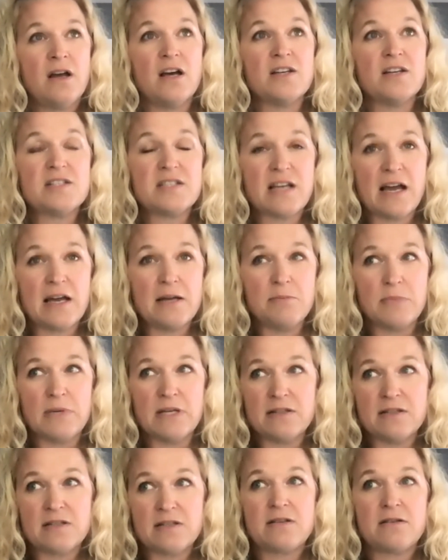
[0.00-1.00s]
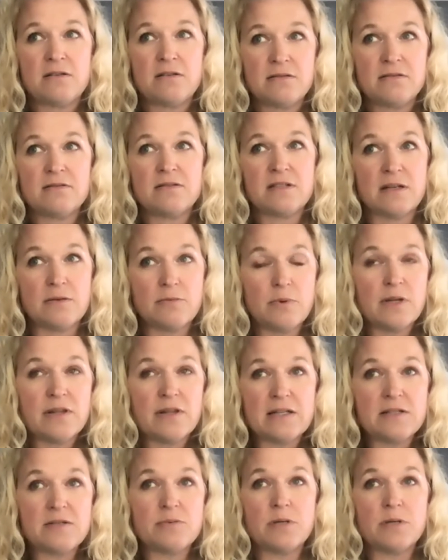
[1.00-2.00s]
assignments, it's like, well,
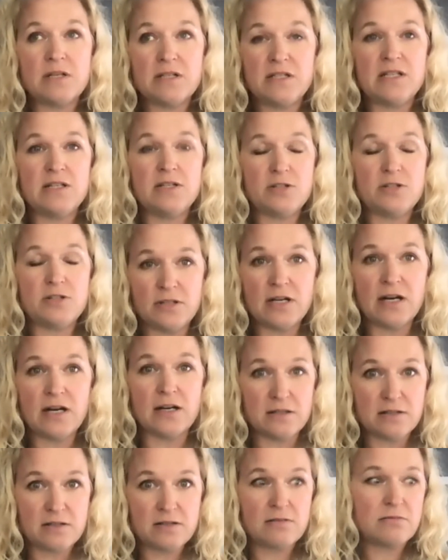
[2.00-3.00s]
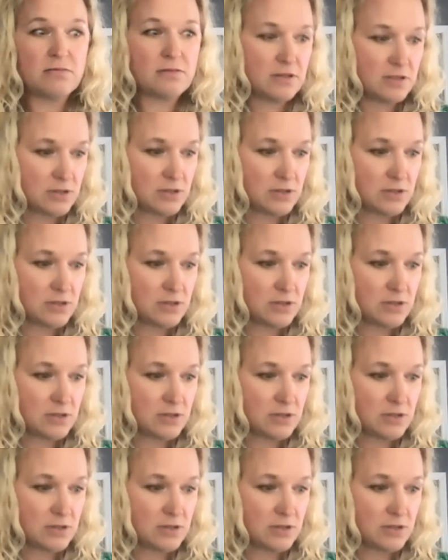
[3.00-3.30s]
that's what a teacher does.